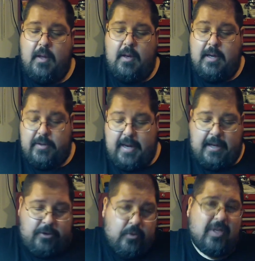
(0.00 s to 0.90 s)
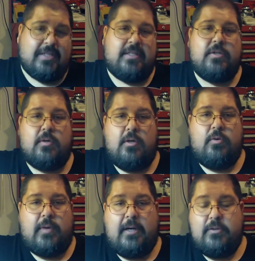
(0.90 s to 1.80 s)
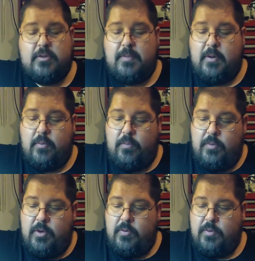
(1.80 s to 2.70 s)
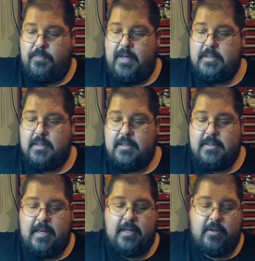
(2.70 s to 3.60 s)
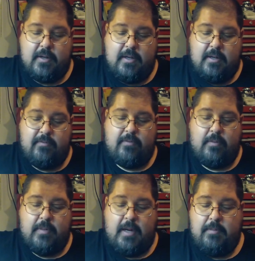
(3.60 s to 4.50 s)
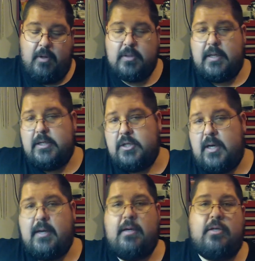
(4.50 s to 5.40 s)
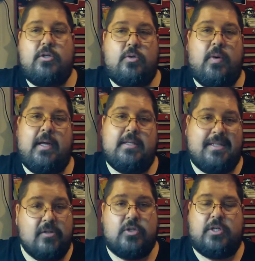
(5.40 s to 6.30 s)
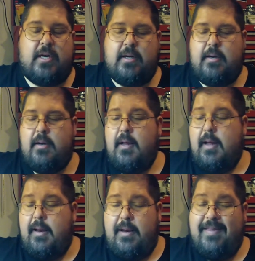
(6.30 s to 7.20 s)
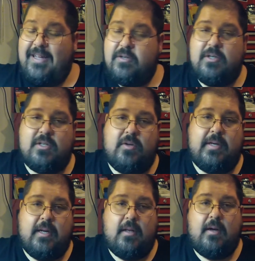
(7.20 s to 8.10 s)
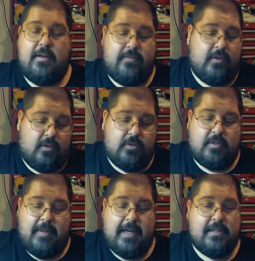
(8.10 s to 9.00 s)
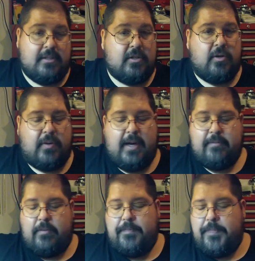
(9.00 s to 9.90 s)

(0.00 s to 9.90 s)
Now, yeah, you can single load rounds, but you're basically taking your gun from a multi-shotgun to a single shotgun, and that's going to slow you down a lot if you lose the magazines or don't have them.